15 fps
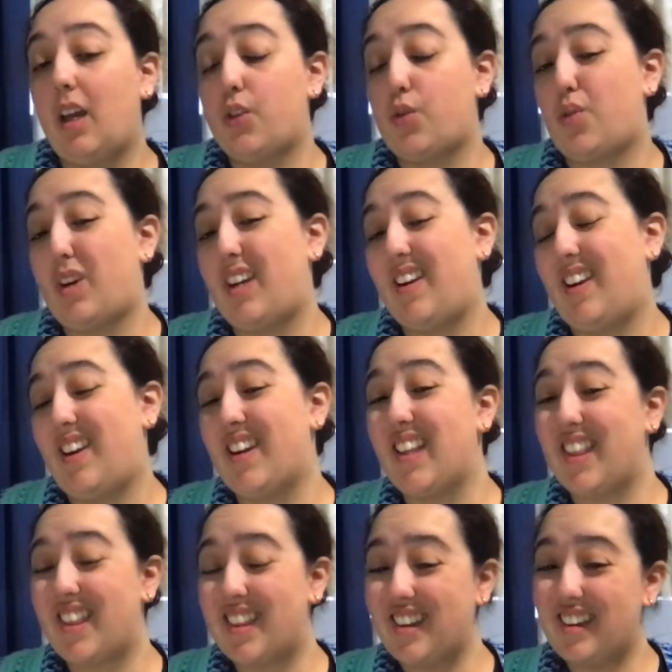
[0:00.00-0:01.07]
it's written in a
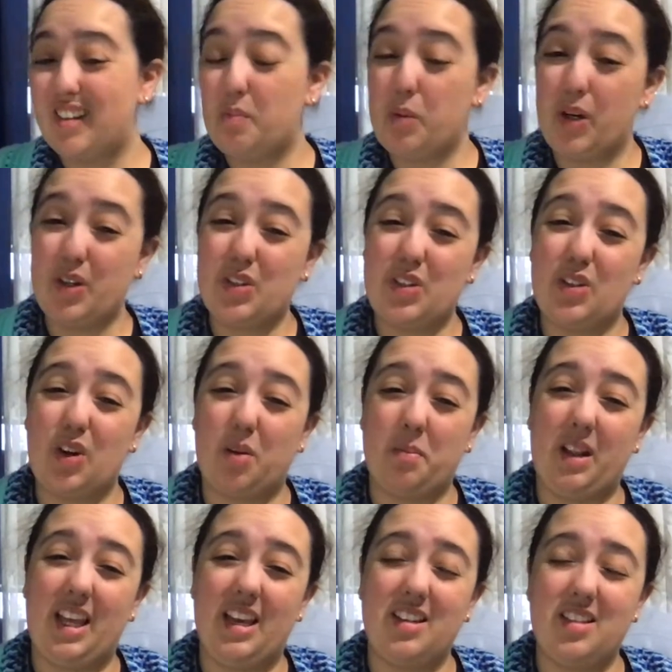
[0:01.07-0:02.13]
third-person
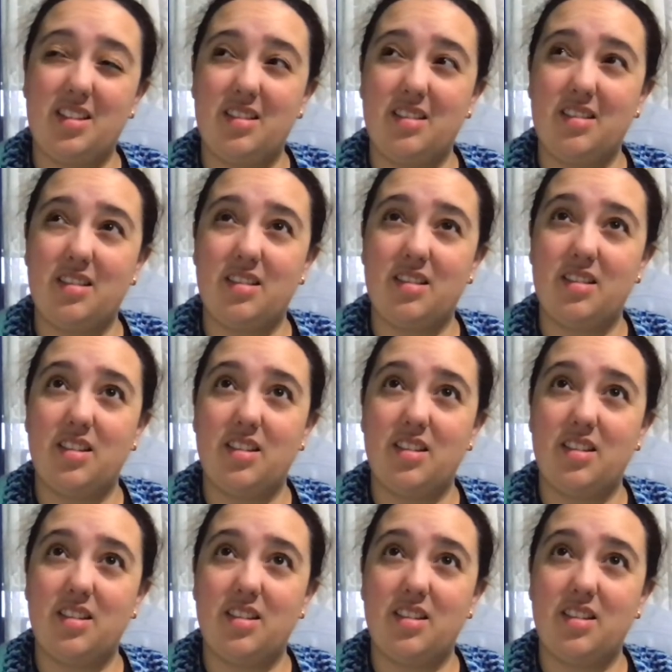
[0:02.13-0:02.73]
omniscient,